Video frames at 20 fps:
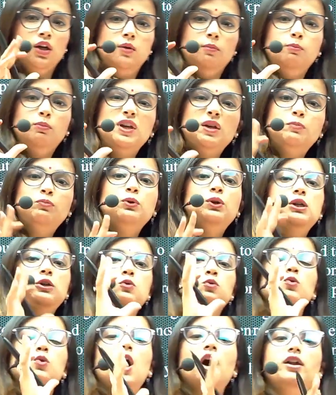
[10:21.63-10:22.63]
people
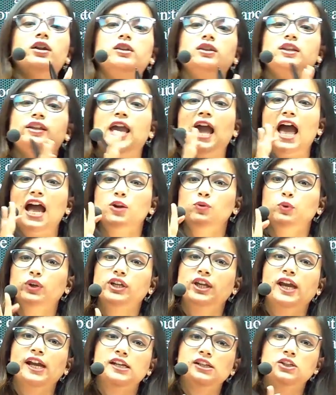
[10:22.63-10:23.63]
who are the
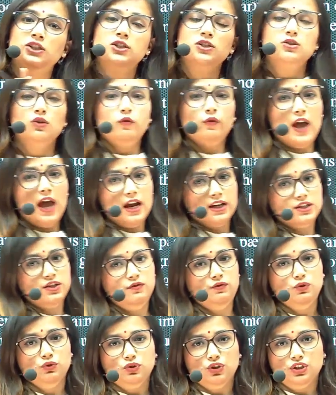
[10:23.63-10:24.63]
advocates of
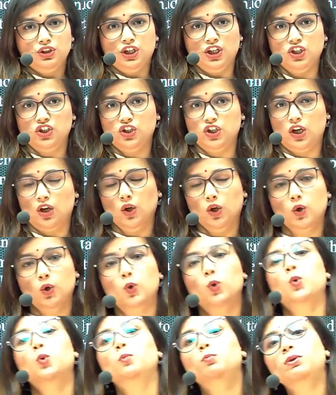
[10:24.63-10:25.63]
active euthanasia,
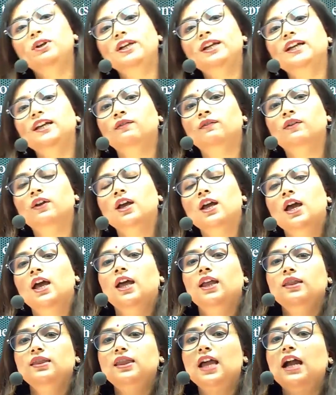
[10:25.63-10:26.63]
who believe
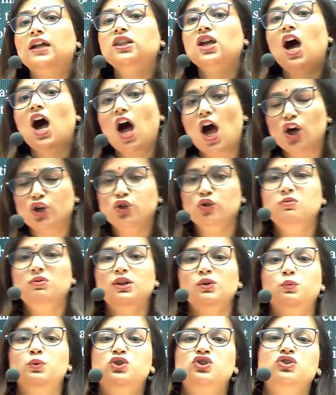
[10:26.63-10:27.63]
that the
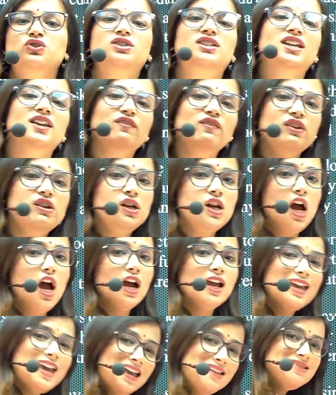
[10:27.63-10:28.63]
argument which is given
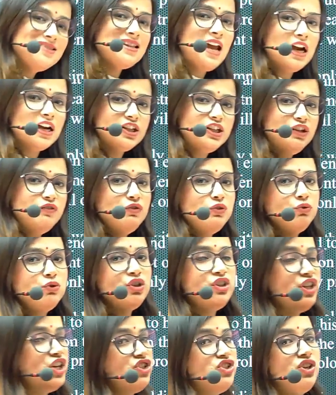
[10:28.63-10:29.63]
against active
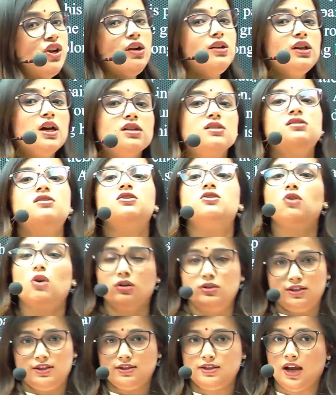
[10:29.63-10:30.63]
euthanasia does
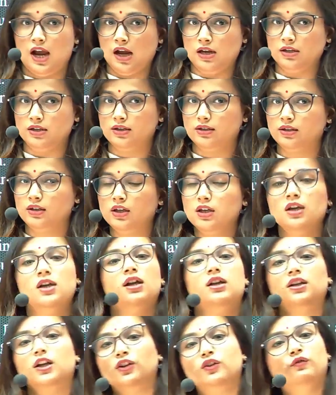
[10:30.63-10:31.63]
not stand.
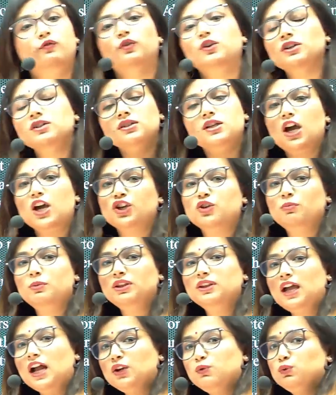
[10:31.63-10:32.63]
Now, the first
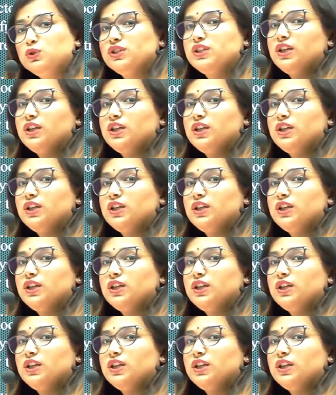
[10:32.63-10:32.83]
argument that was